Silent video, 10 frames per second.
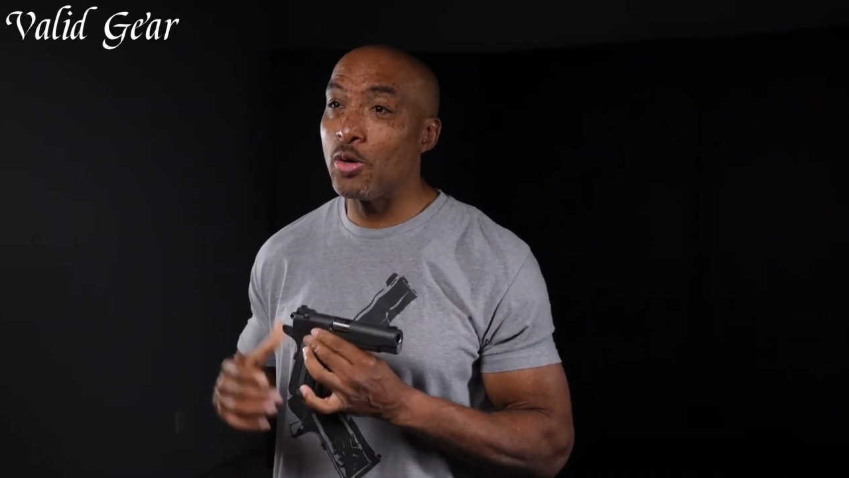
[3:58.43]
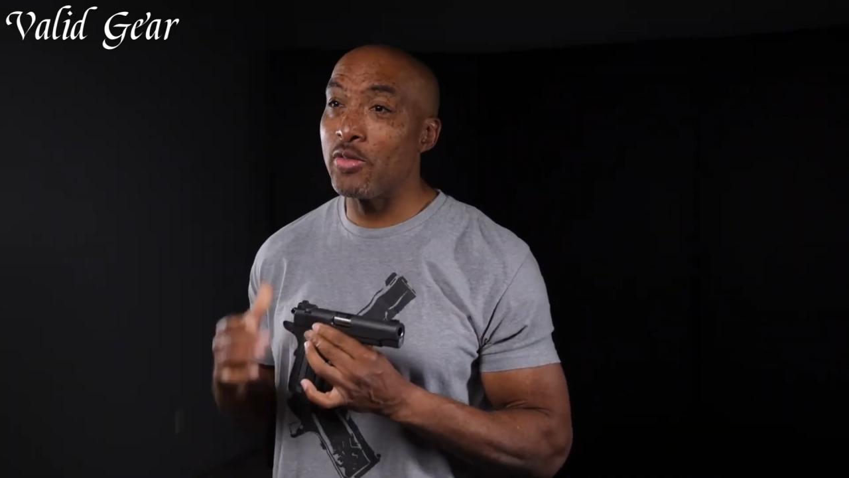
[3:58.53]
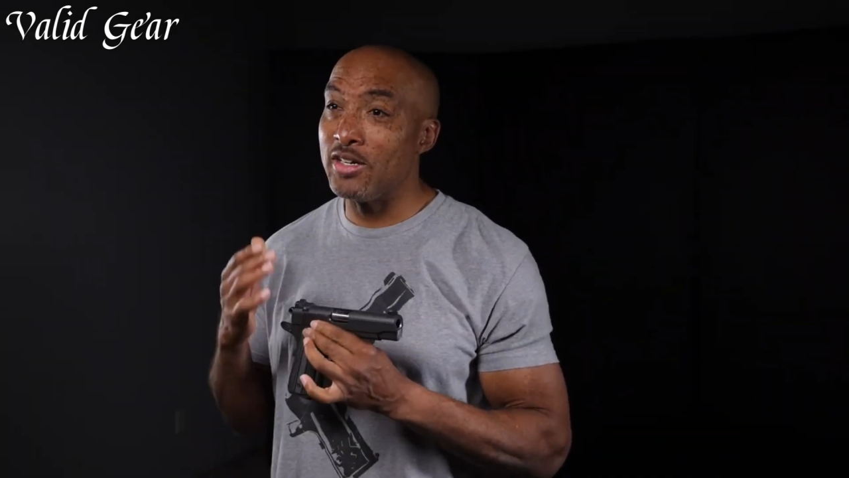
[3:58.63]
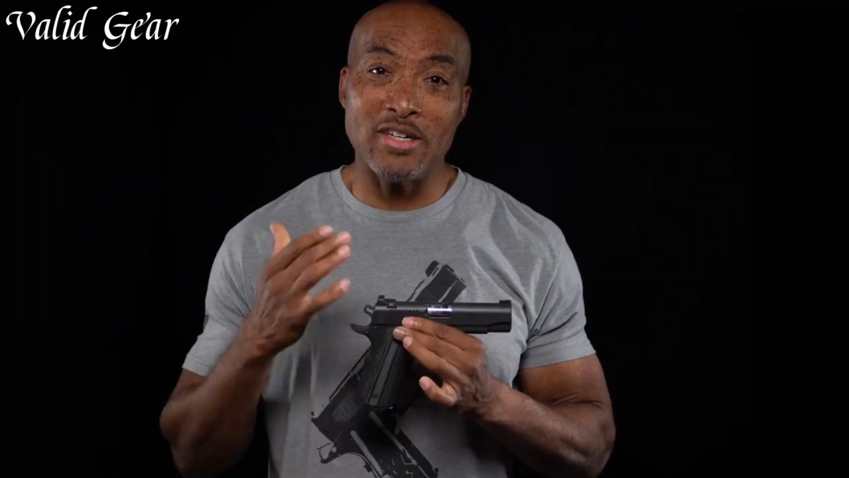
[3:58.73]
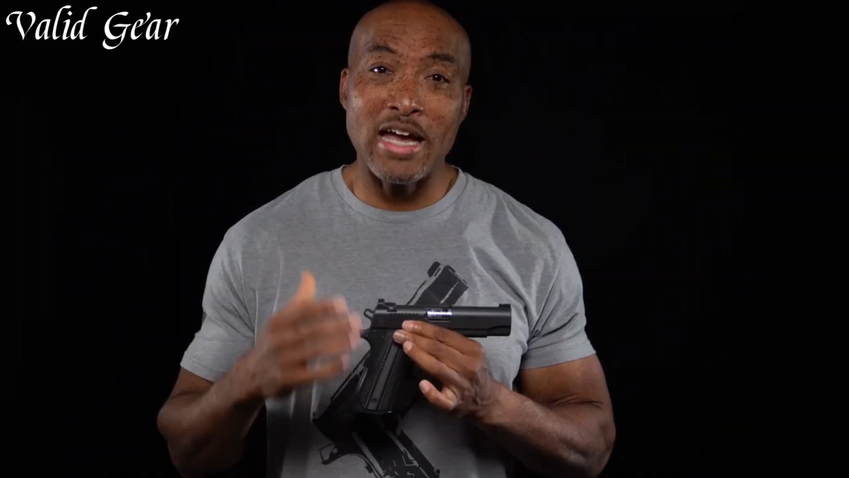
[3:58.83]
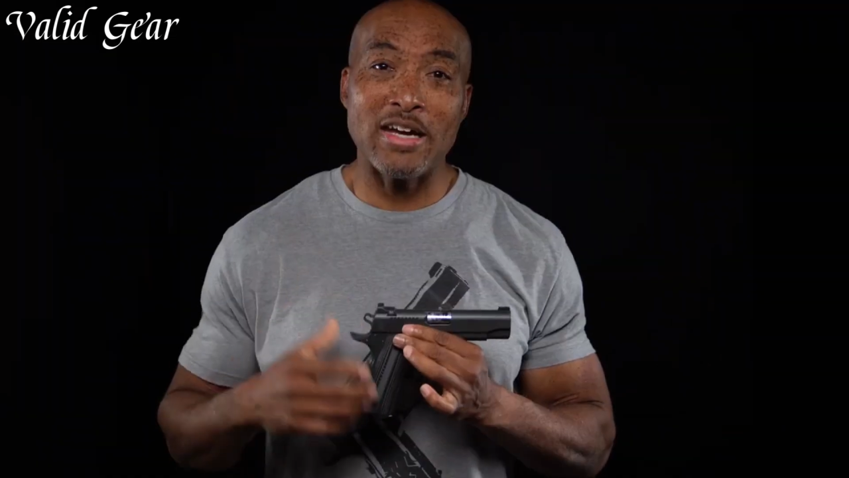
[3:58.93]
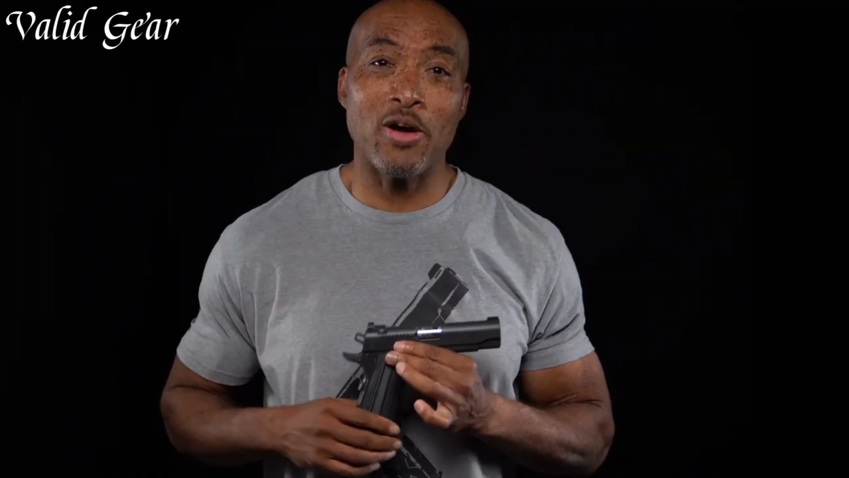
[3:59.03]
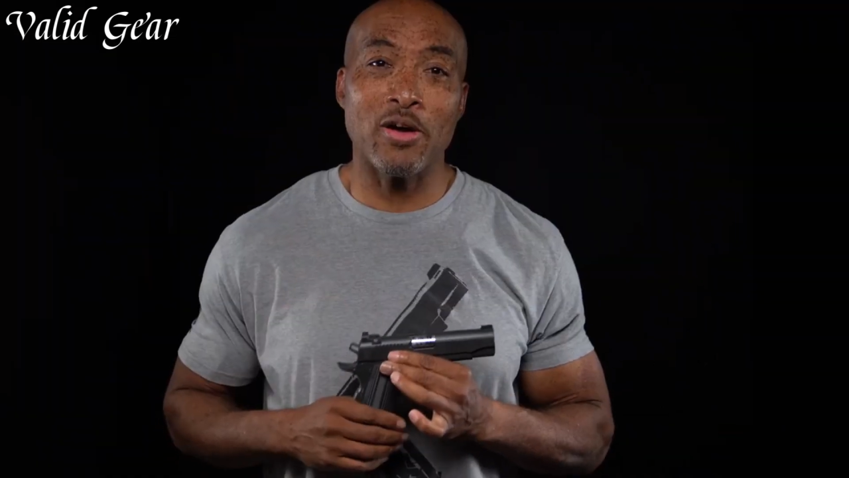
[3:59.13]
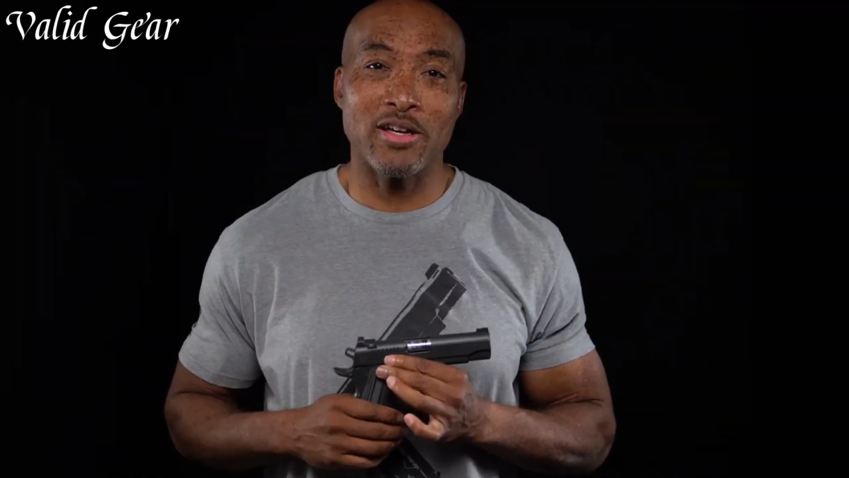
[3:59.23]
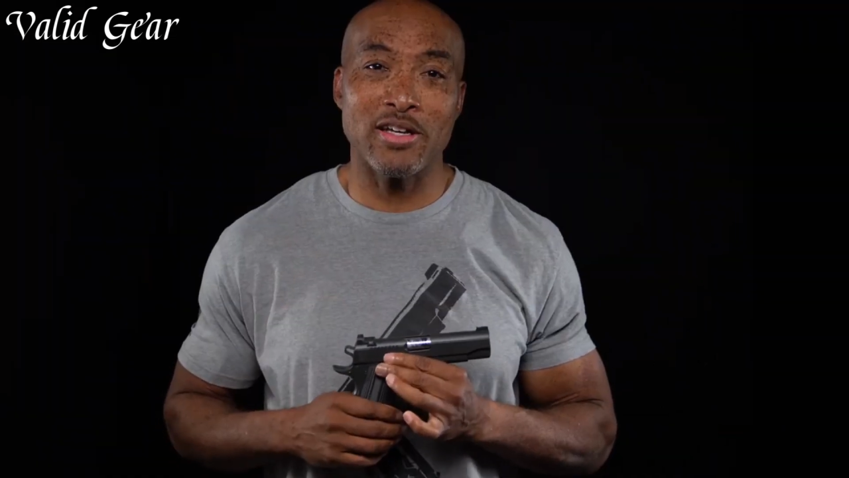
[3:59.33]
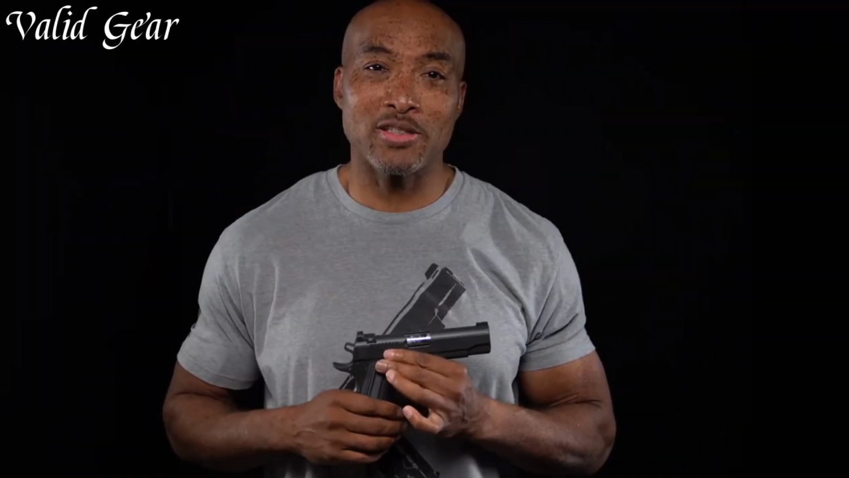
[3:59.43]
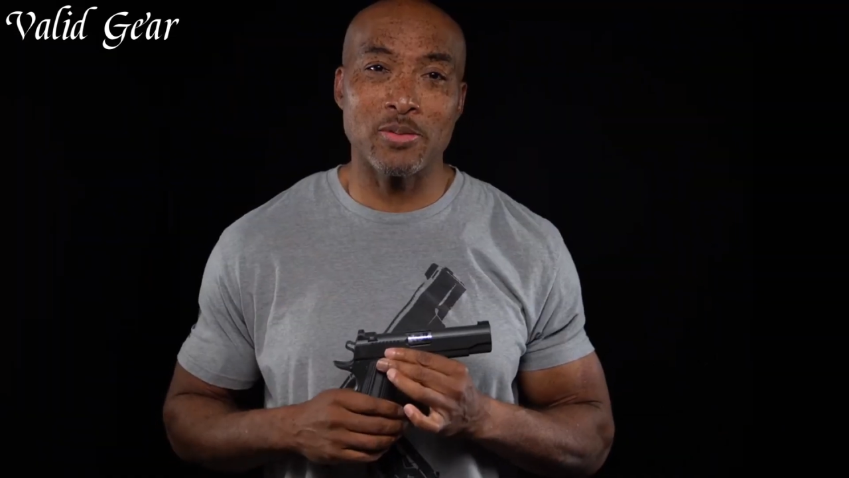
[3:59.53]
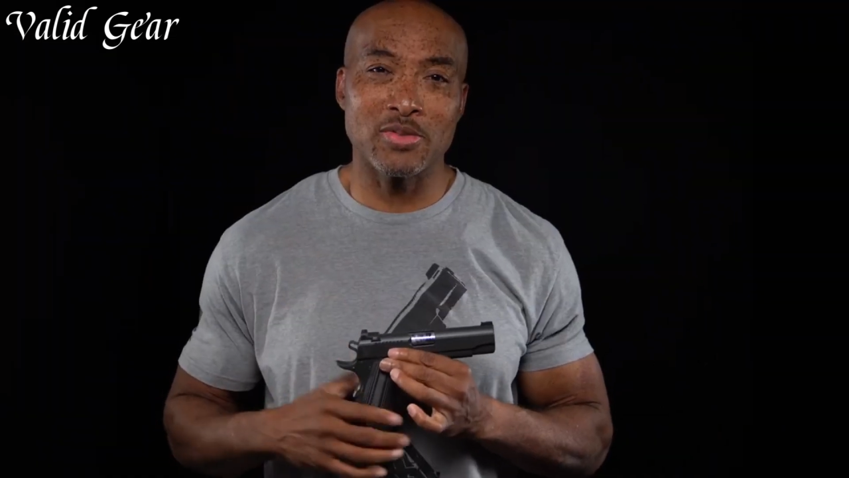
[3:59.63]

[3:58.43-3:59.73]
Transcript: acquisition and